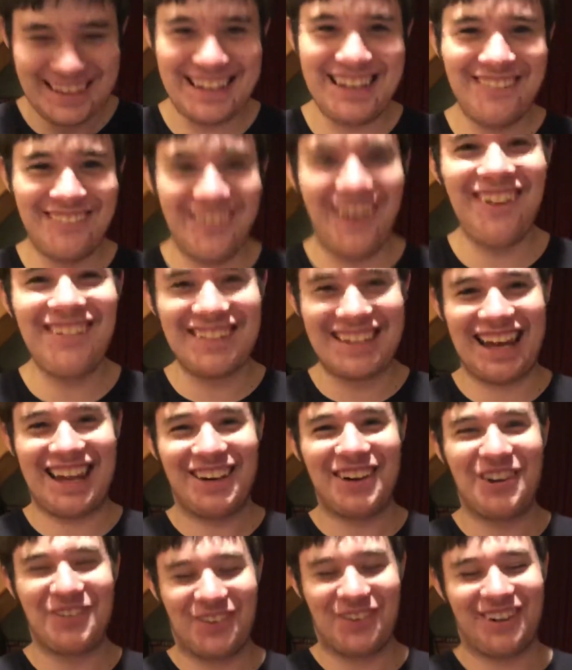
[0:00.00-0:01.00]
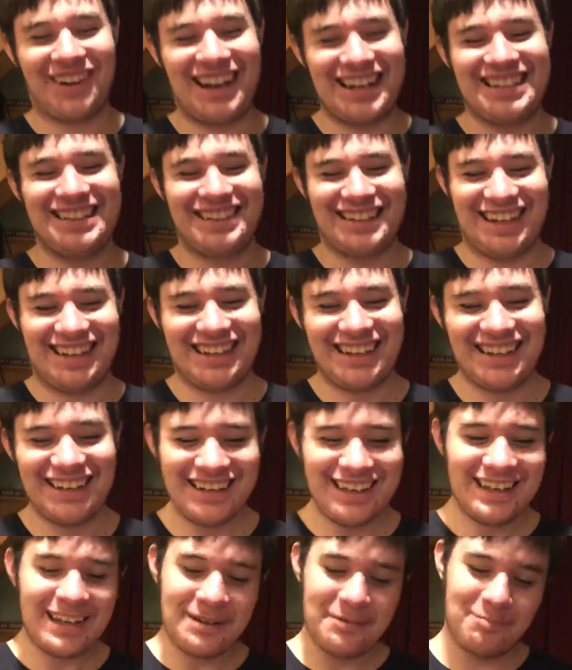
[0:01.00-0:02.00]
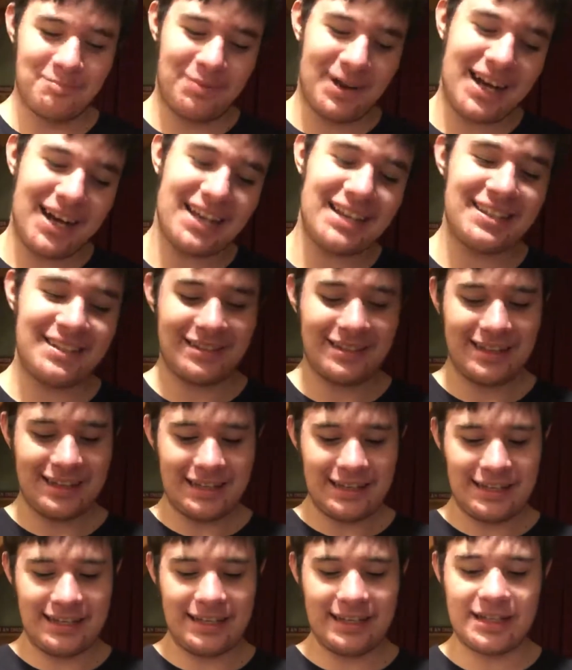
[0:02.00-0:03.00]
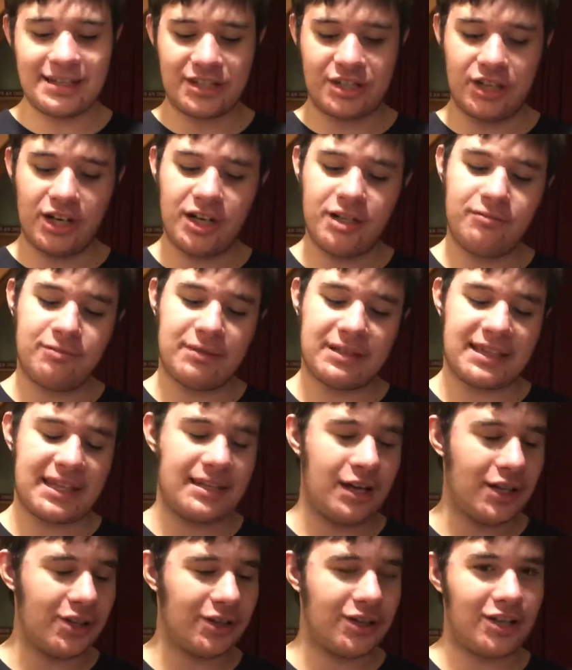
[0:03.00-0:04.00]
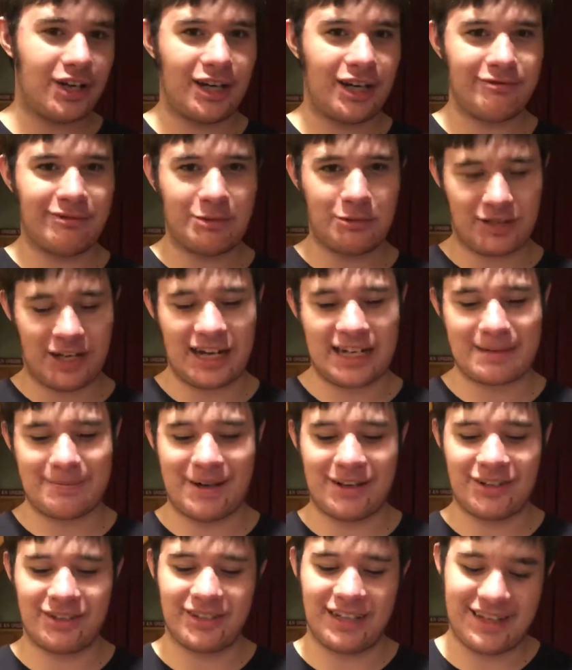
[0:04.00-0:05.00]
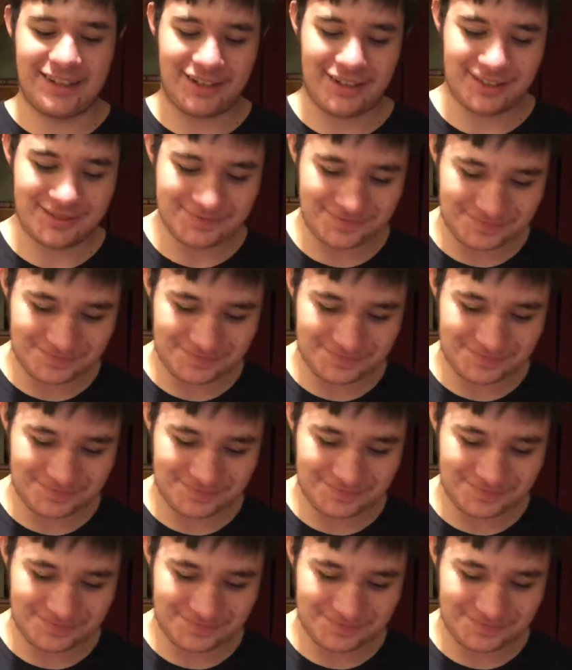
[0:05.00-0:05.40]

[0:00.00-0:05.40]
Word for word: he won't get over anything. But he is good with another card we will talk about later.